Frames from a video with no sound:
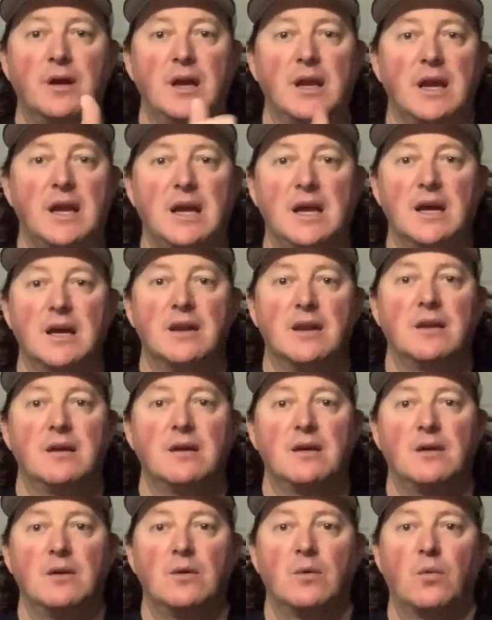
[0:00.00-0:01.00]
in
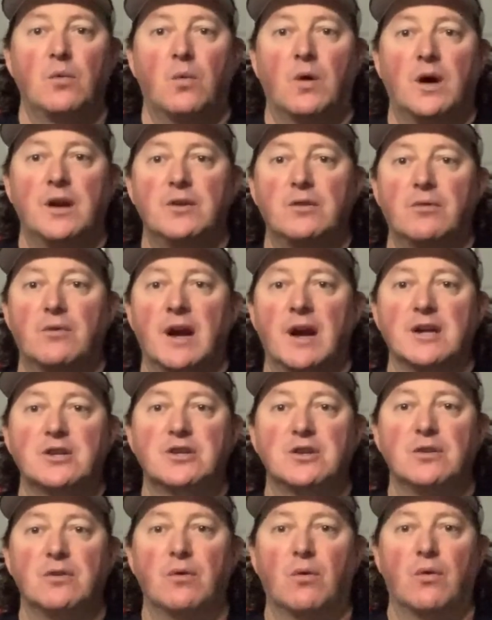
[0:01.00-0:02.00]
one
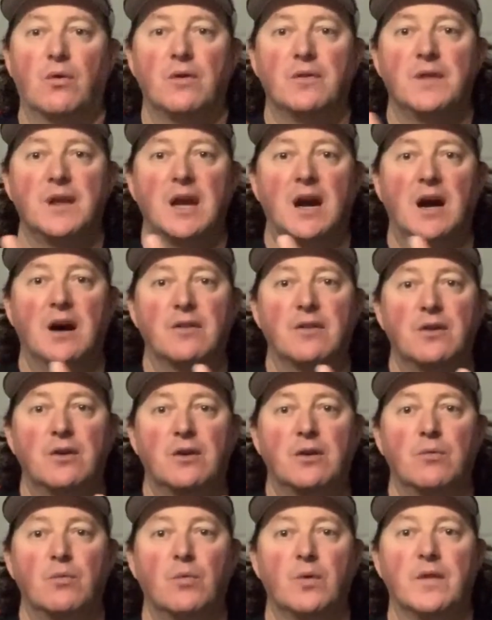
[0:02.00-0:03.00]
direction or the
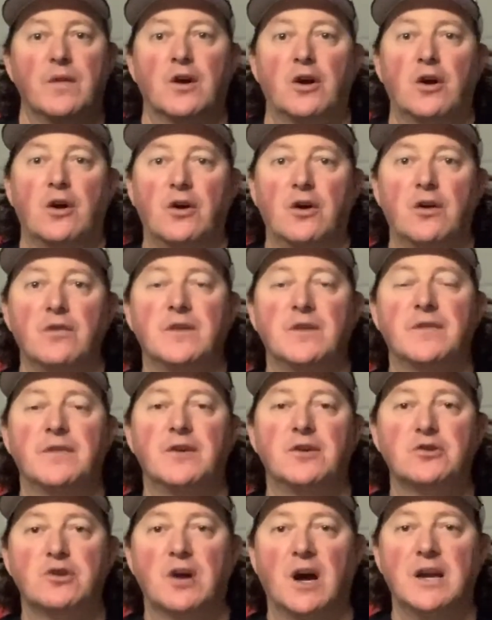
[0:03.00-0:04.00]
other with a herd that they're
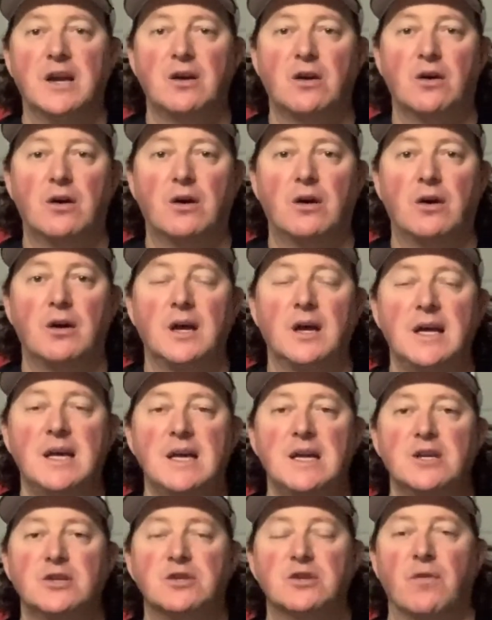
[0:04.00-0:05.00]
trying to herd.
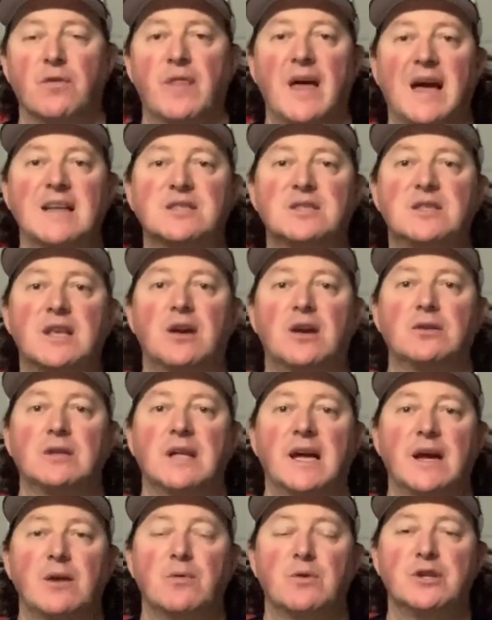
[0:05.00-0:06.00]
So that's their
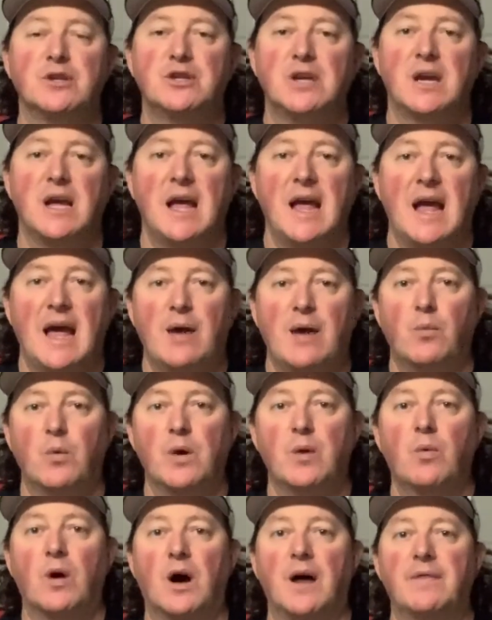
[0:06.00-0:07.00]
language, and we
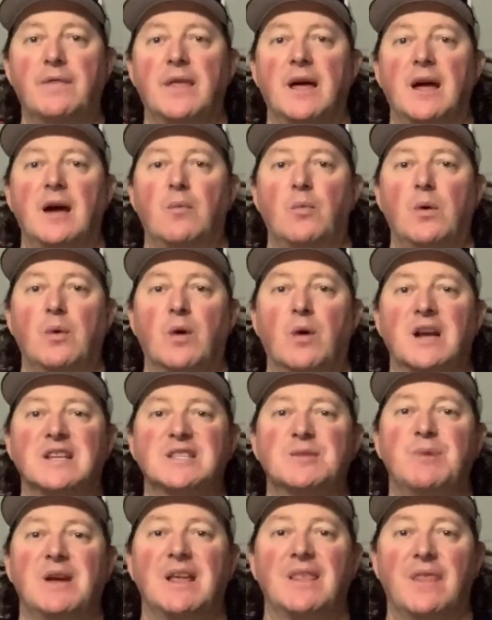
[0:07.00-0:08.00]
want to
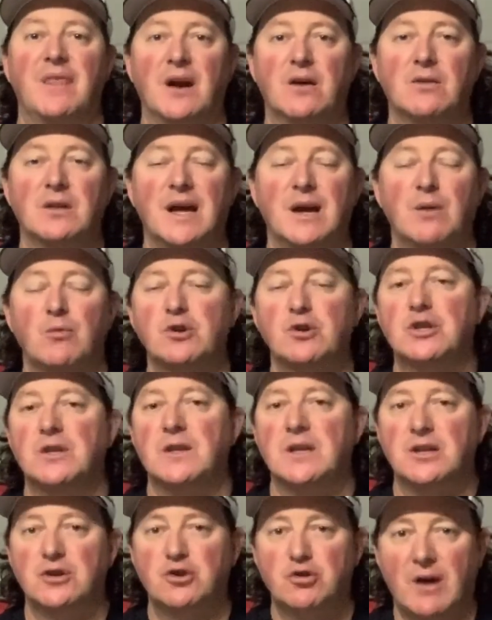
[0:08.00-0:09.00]
speak their language and
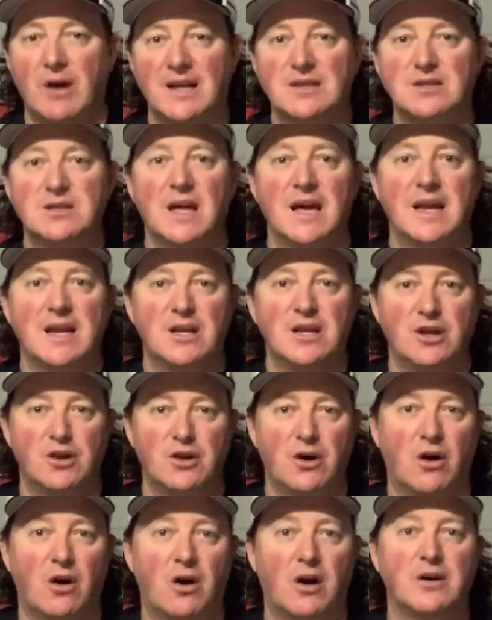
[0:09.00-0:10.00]
then translate it into
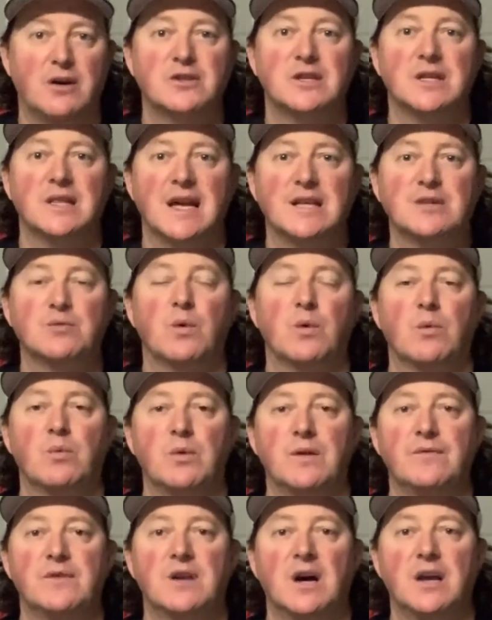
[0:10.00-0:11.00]
ours, and that's what
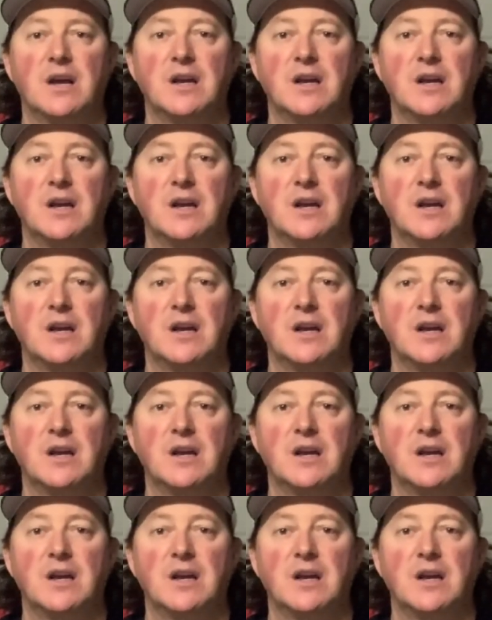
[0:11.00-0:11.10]
we've done